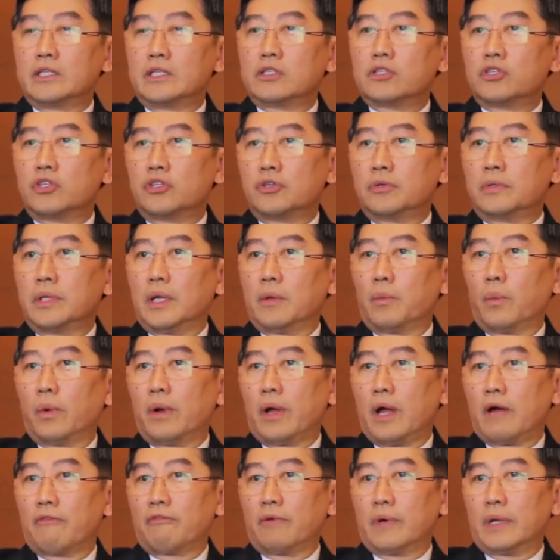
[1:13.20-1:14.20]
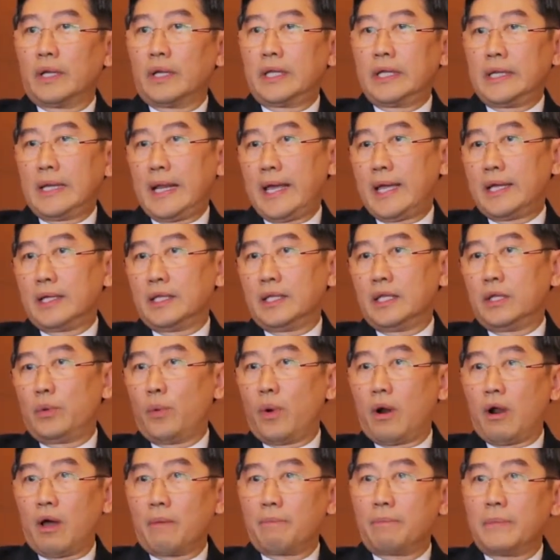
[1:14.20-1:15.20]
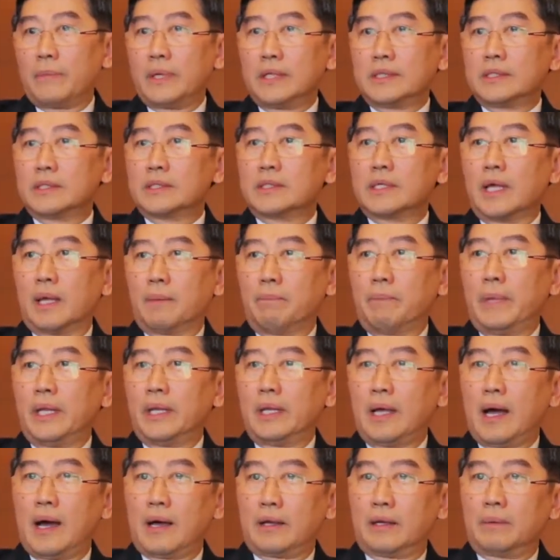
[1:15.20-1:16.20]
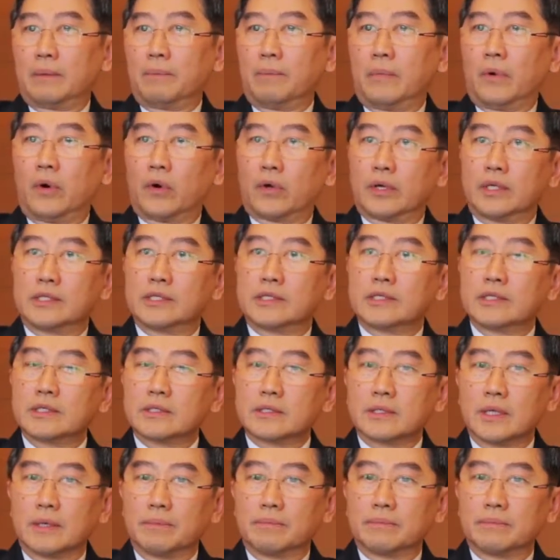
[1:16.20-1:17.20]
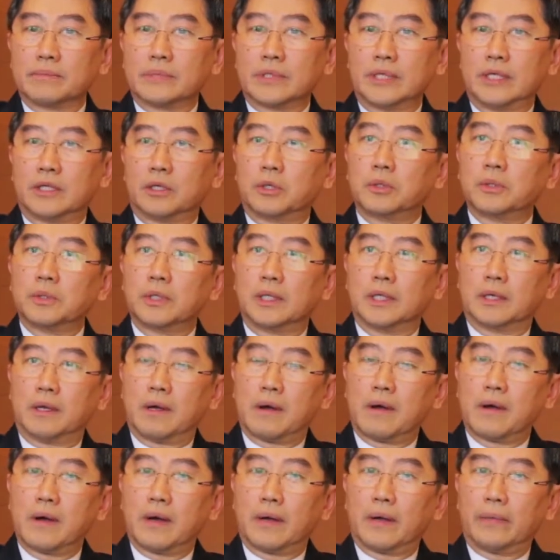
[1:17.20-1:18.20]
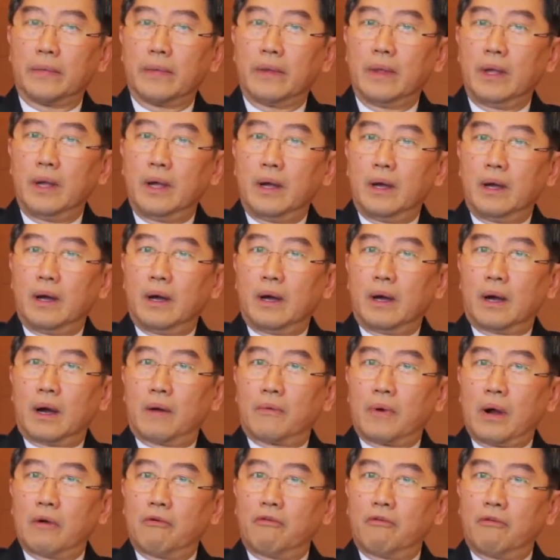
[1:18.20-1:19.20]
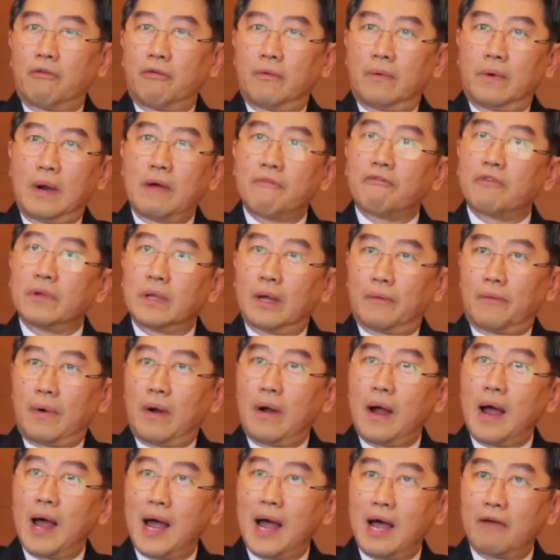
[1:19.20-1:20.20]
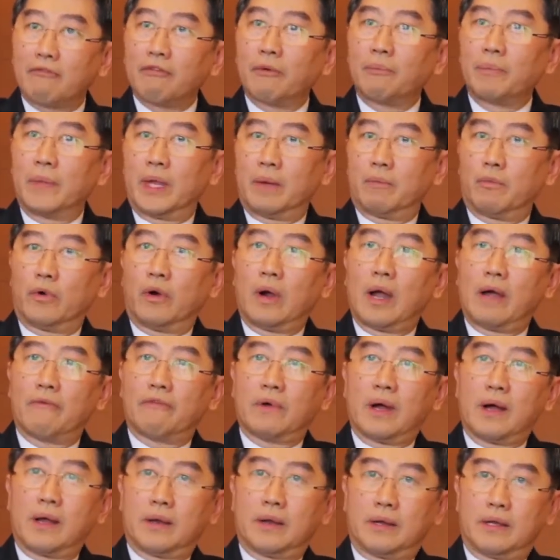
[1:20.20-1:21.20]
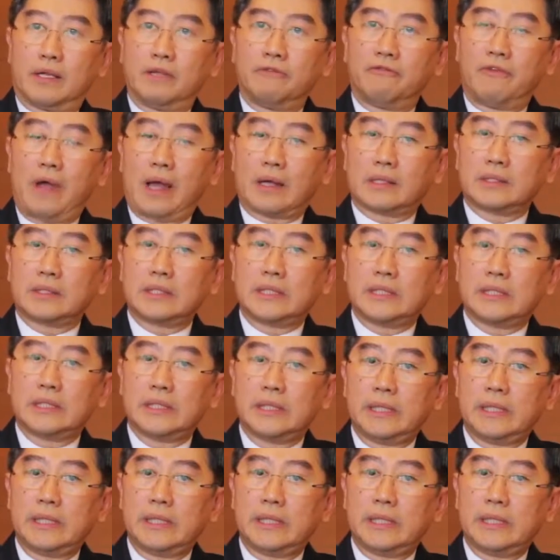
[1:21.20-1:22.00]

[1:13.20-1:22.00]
children will have a delay in development and many other organ systems, including the heart. Roughly around half of them will have a heart defect.